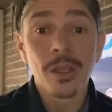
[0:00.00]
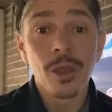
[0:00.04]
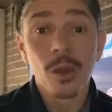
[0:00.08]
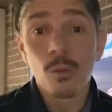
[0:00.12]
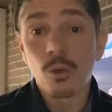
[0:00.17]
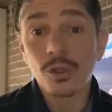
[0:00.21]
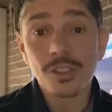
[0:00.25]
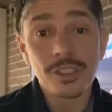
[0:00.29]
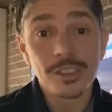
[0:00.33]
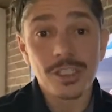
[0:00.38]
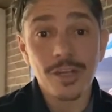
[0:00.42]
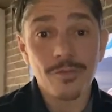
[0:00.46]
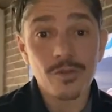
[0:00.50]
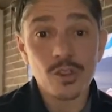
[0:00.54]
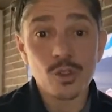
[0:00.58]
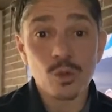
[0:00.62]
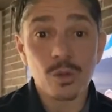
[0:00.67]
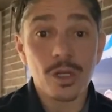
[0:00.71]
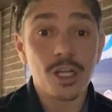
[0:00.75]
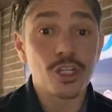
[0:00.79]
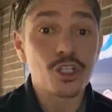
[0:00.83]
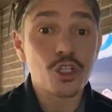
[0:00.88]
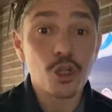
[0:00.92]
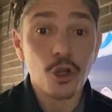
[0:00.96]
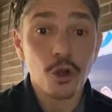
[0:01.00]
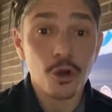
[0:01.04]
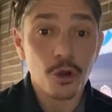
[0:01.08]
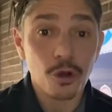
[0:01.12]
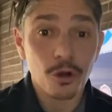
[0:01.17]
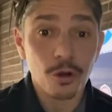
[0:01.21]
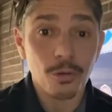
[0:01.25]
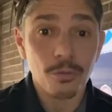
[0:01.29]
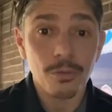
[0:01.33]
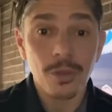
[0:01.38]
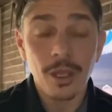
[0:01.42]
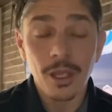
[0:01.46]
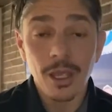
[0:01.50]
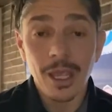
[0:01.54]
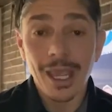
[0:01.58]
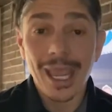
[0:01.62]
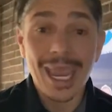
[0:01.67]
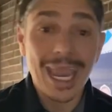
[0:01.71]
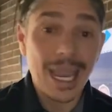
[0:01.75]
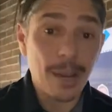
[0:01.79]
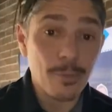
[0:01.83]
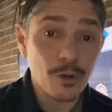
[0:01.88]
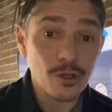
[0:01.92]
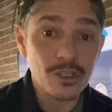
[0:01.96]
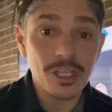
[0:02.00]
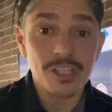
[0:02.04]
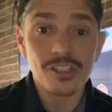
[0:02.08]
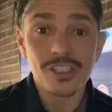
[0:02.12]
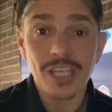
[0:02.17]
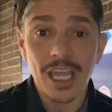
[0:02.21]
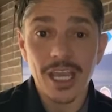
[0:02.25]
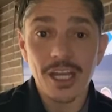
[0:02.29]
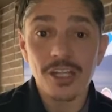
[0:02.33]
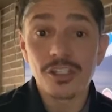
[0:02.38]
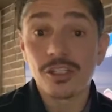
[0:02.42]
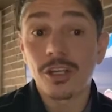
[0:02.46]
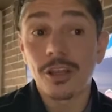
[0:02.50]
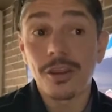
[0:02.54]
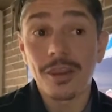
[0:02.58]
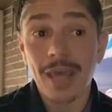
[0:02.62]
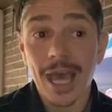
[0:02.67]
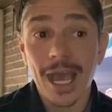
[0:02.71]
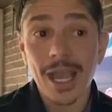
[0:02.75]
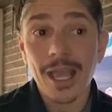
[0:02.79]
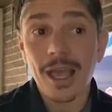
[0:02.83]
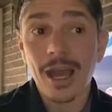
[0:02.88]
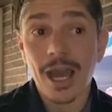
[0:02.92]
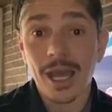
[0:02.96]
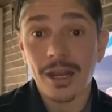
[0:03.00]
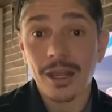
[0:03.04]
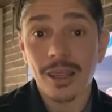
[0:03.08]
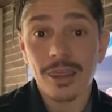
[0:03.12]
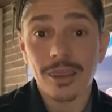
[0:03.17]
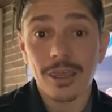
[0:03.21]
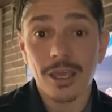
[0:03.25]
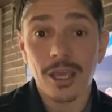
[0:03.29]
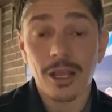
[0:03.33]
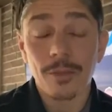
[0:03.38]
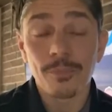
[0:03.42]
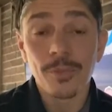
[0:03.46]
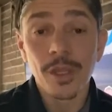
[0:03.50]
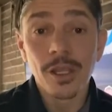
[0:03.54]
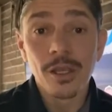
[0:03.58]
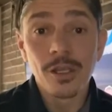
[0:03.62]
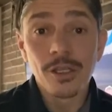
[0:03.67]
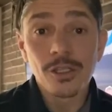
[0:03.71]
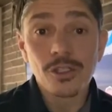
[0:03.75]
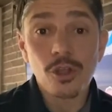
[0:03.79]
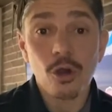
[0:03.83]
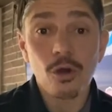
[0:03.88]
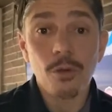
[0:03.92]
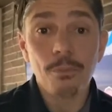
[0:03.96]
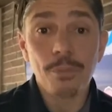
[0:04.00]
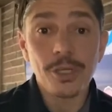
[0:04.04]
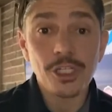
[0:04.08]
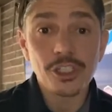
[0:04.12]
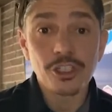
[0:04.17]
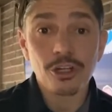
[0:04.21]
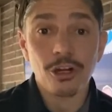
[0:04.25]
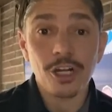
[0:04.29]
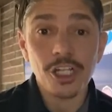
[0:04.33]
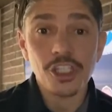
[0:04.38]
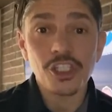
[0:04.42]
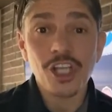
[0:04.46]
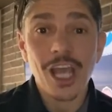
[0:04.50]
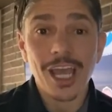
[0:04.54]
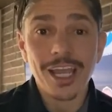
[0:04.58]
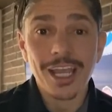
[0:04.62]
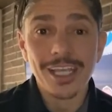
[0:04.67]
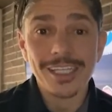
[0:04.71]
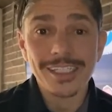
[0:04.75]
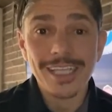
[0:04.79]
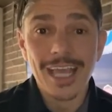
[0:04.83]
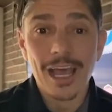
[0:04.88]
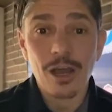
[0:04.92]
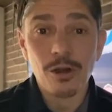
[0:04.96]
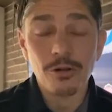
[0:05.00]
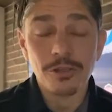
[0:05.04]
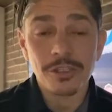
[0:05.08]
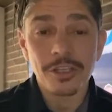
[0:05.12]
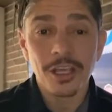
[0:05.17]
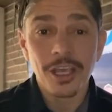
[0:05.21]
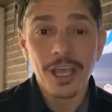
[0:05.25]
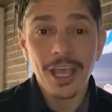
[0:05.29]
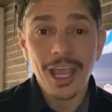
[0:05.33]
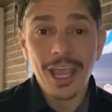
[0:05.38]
what's the difference between a term, amortization, that kind of thing. So be sure to check us out.